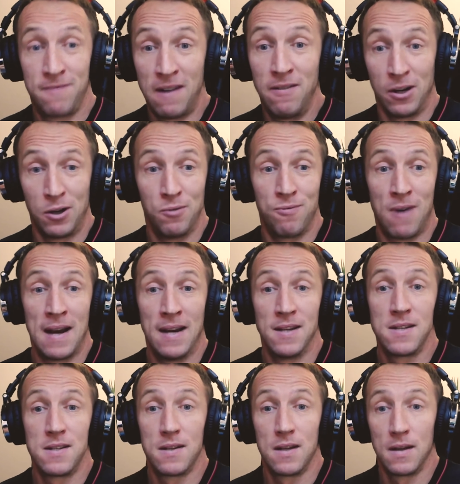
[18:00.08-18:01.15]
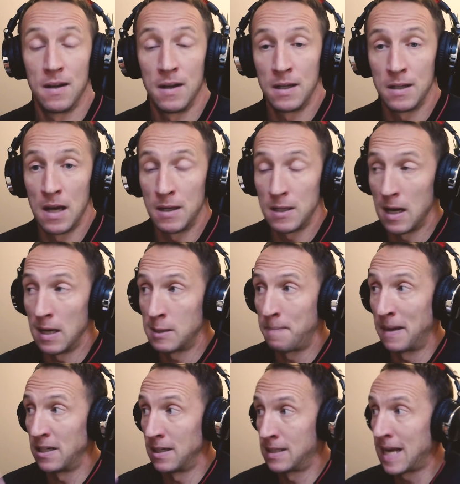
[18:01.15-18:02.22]
very good runners,
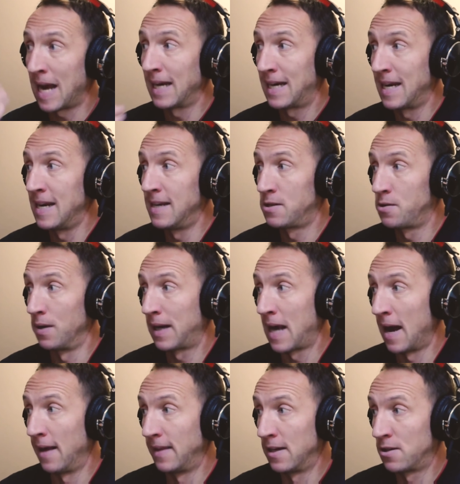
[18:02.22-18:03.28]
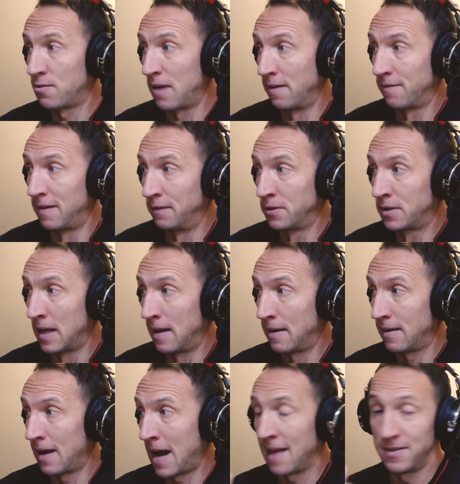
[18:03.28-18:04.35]
taking into account their strength levels. Now,
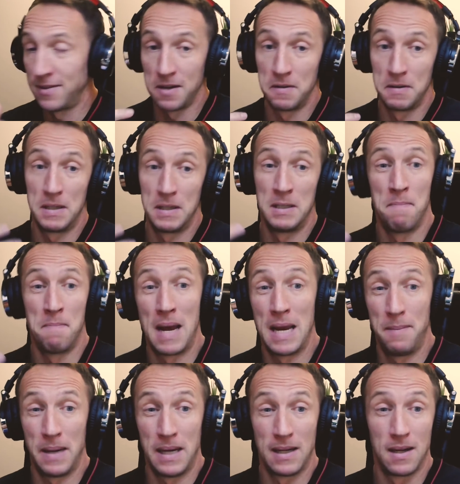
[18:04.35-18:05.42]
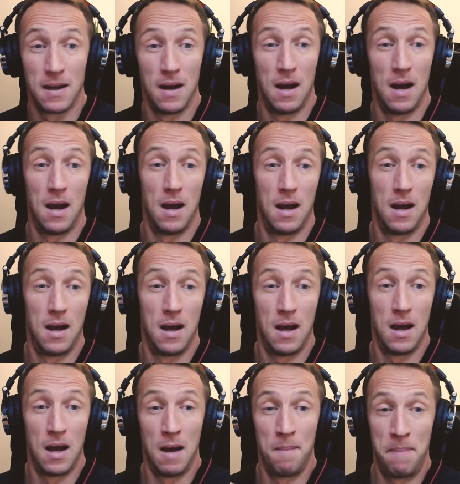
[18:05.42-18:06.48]
Hunter is maybe
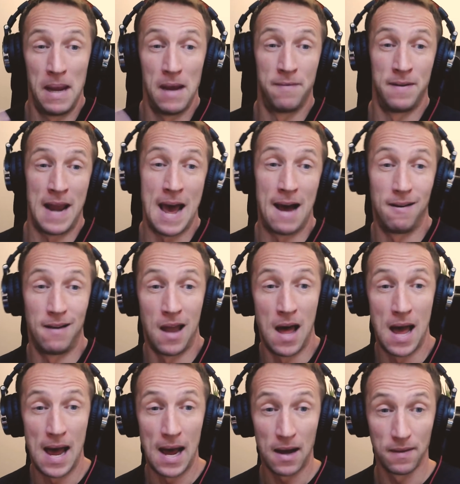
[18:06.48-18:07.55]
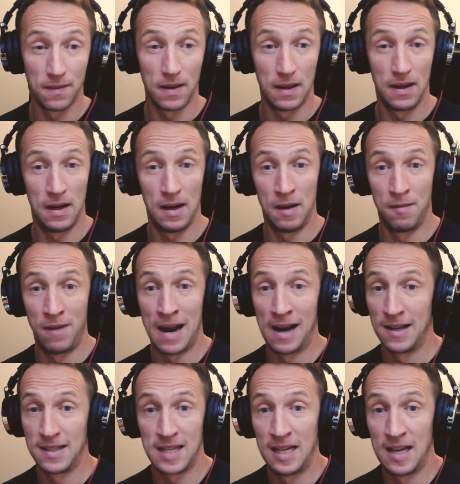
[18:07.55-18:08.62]
a bit of an outlier in
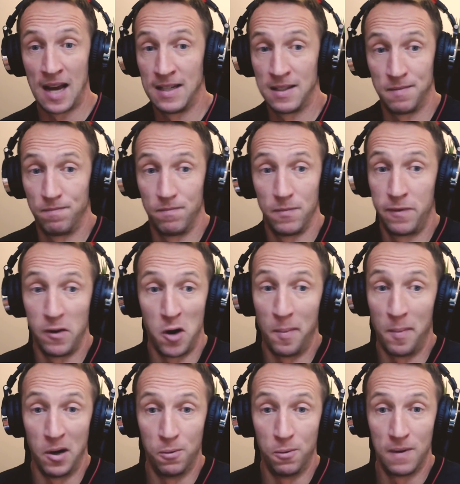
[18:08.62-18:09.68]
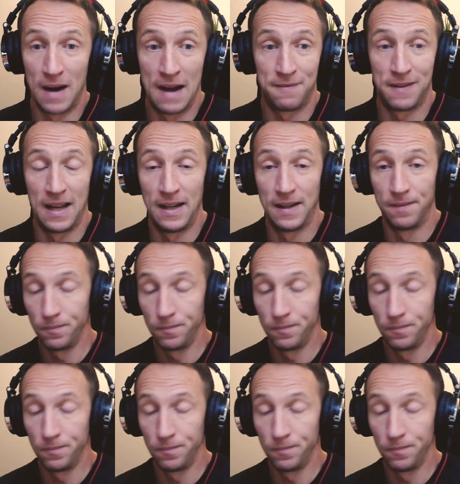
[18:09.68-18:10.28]
reality. Like he's a phenomenal athlete.